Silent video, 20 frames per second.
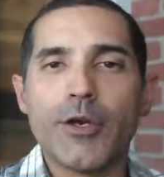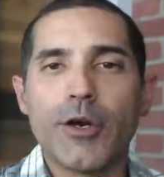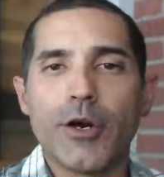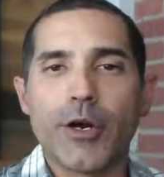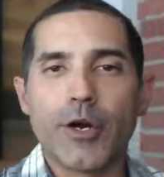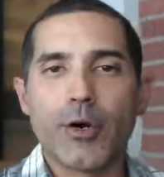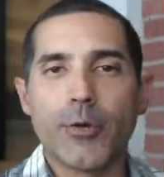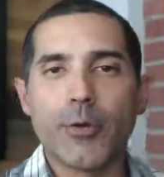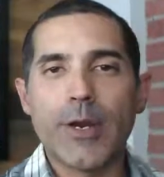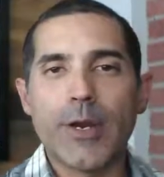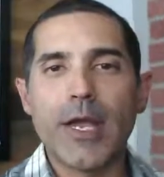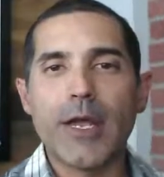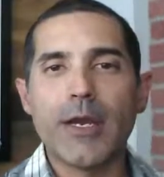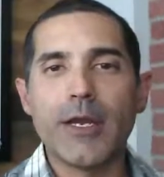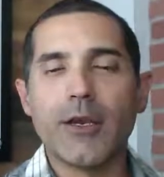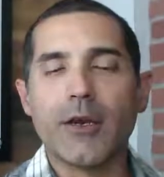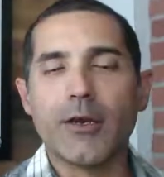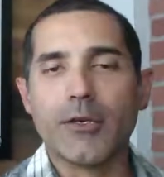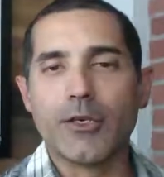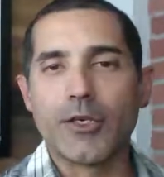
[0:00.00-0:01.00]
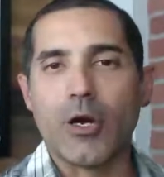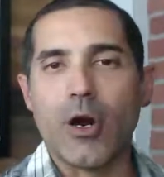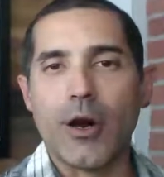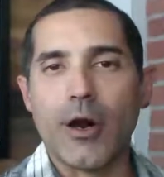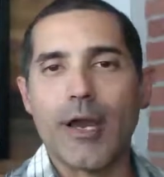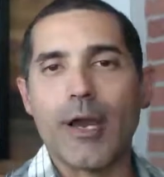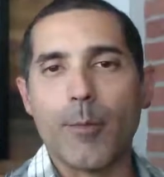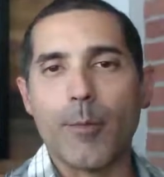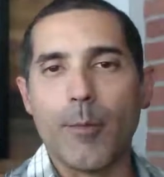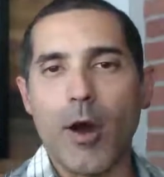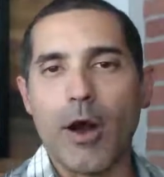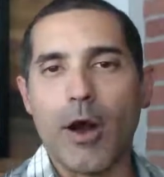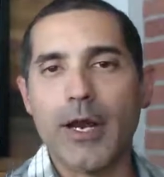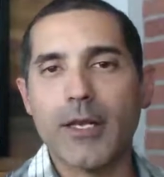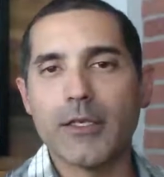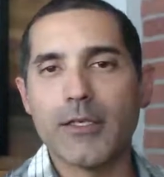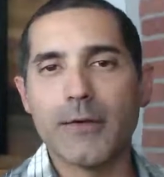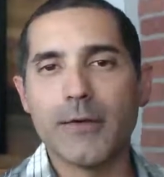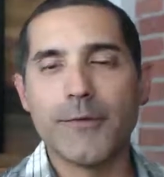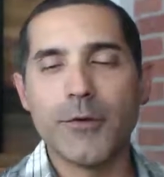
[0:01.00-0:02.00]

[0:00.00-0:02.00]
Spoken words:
you're creating your target markets.